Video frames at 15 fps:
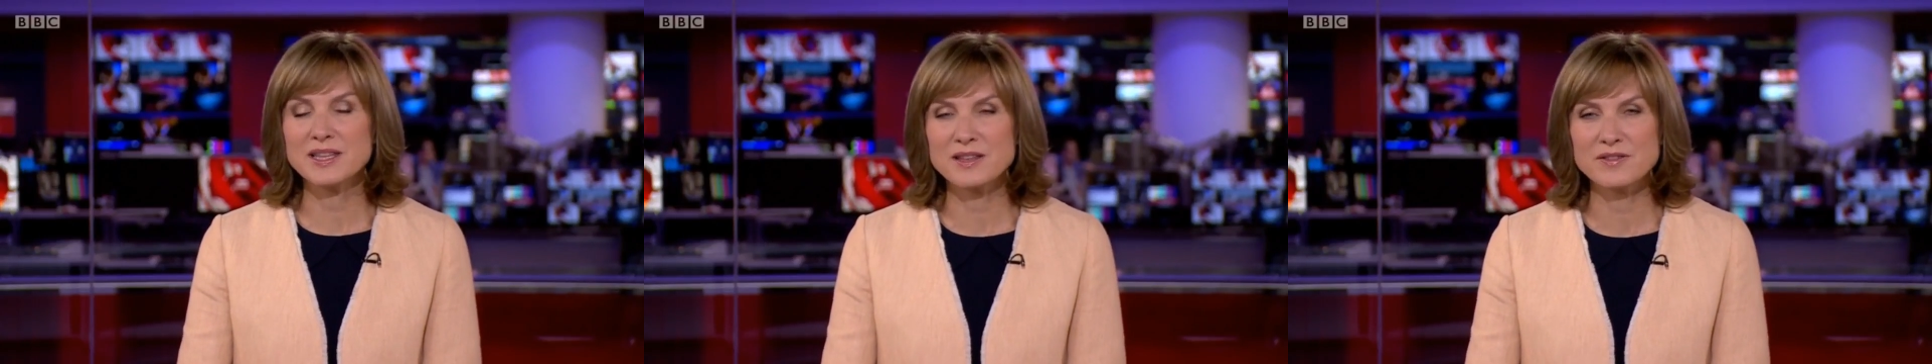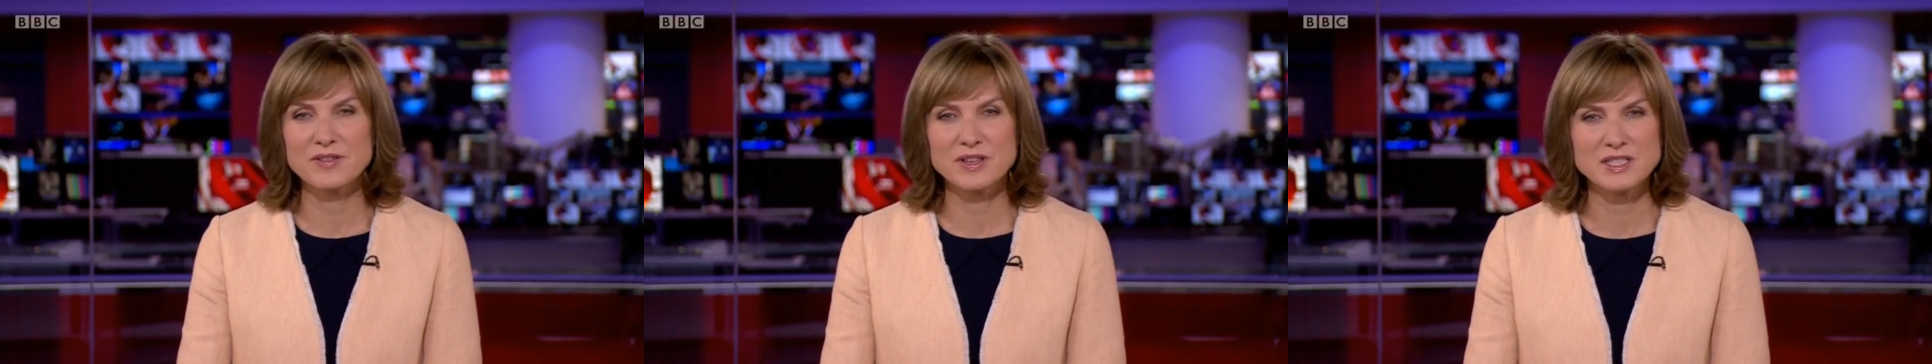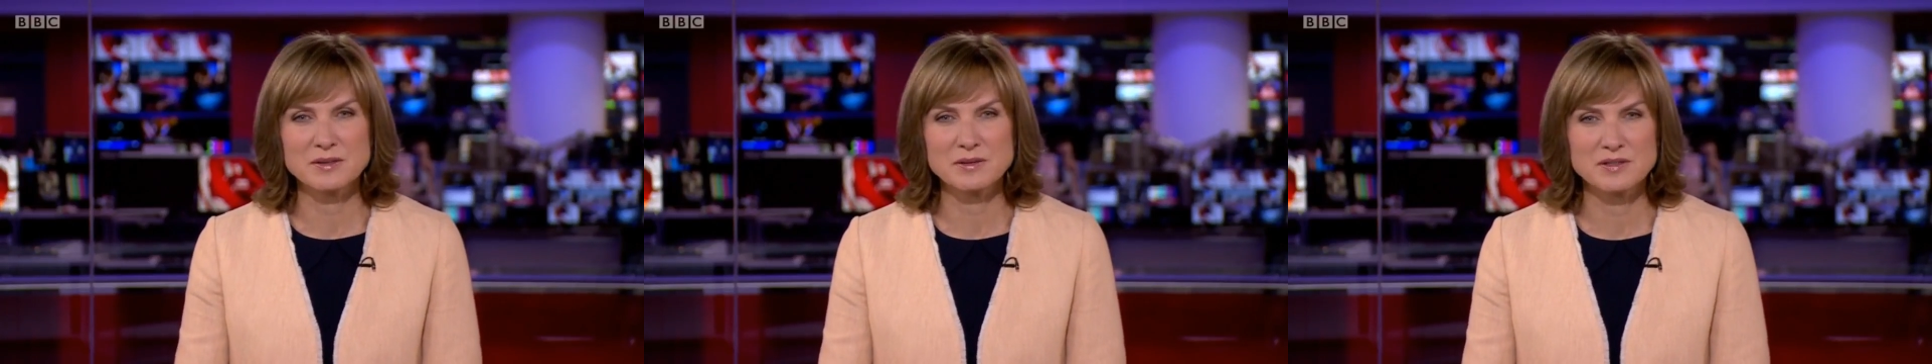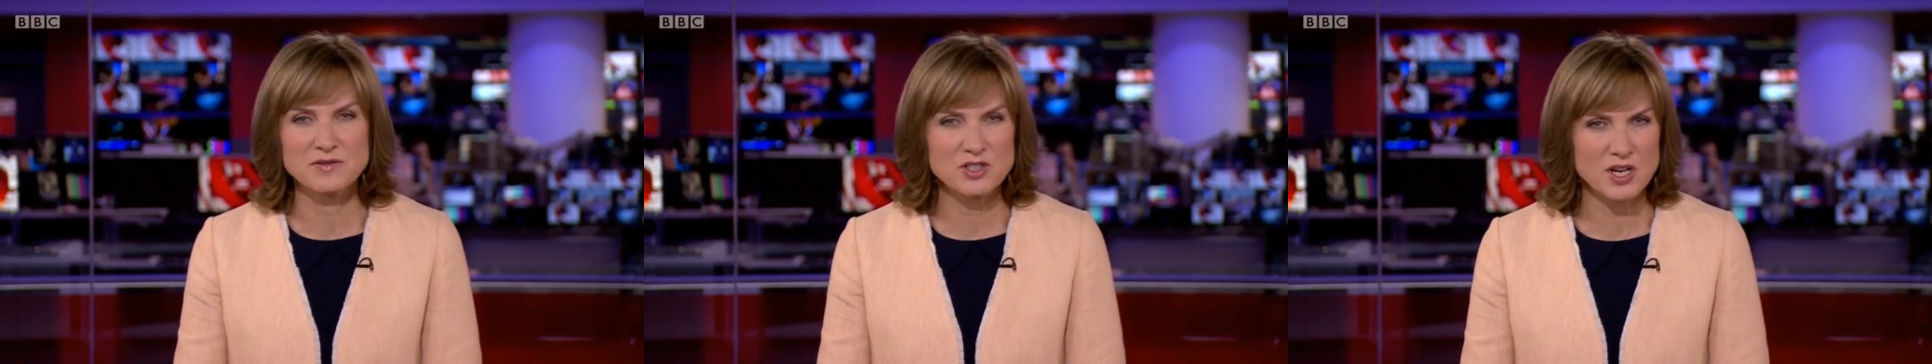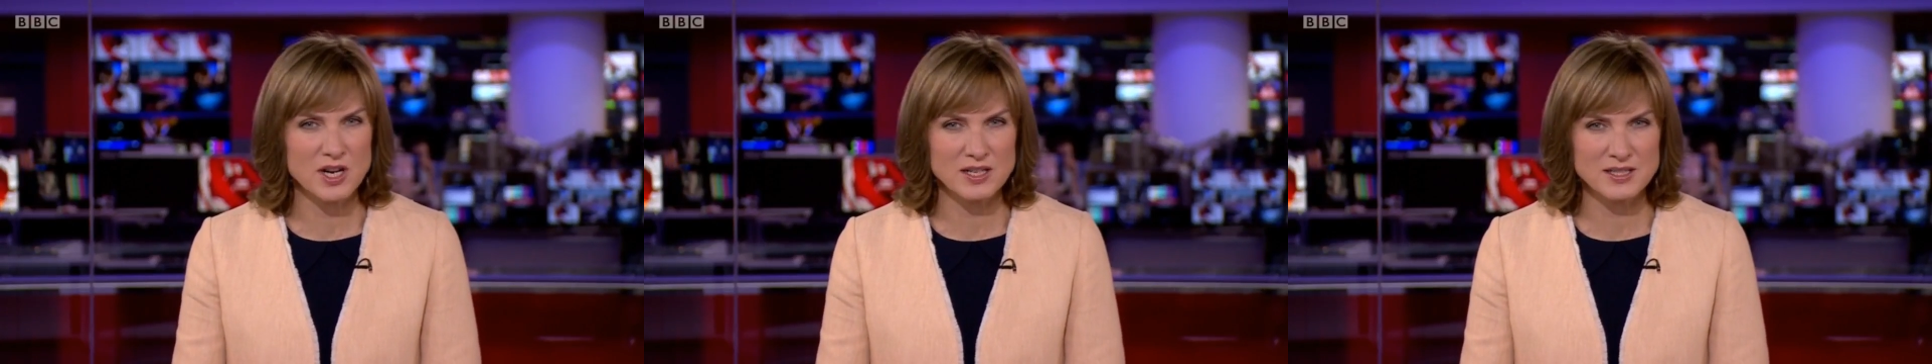the victims of
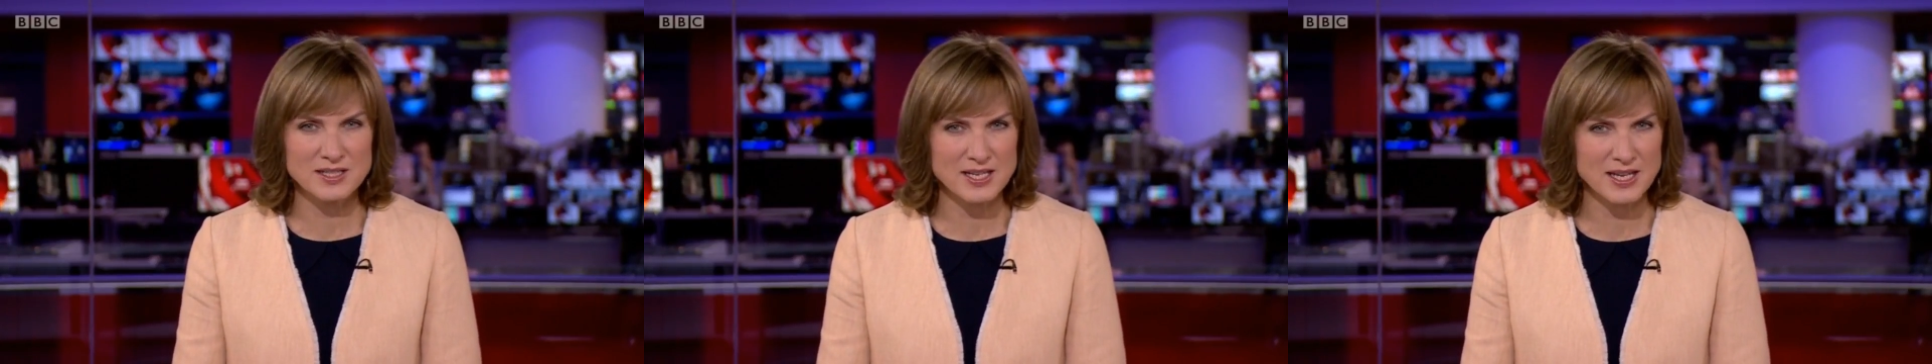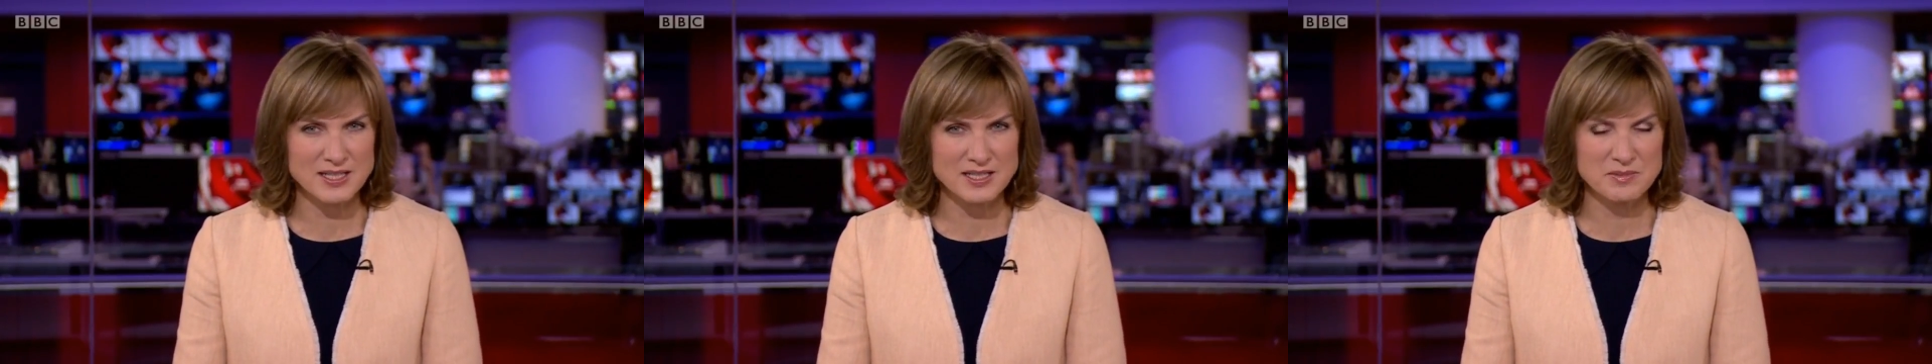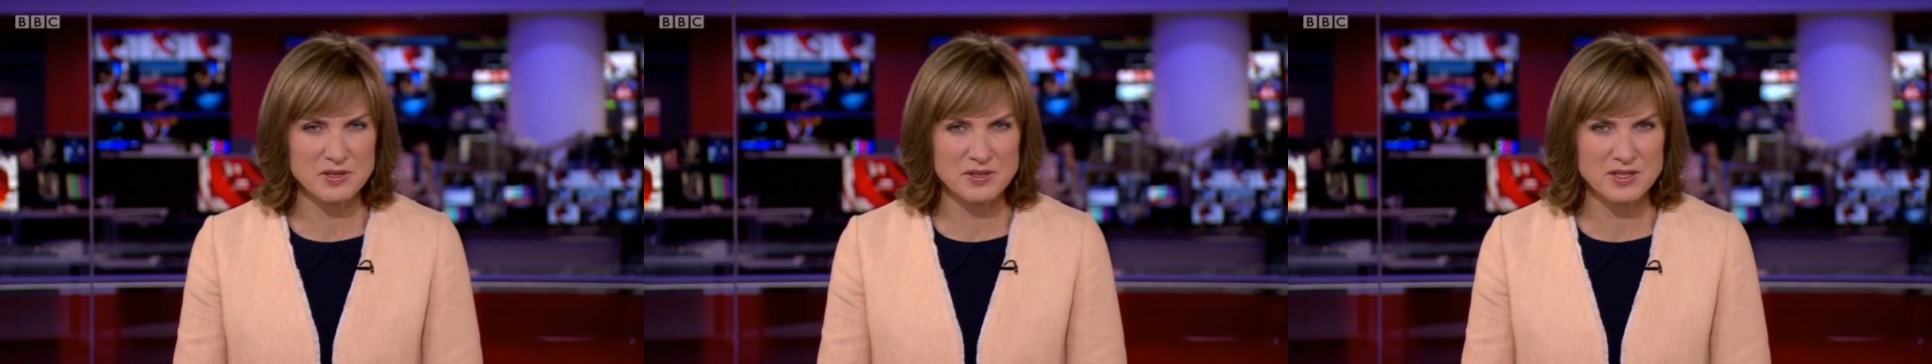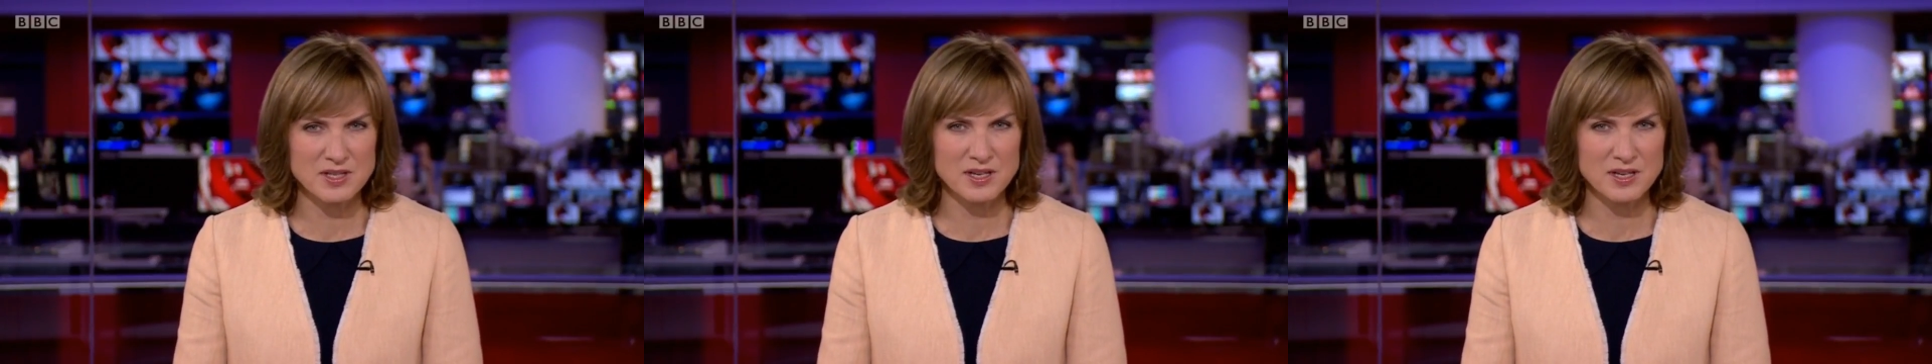child sex abuse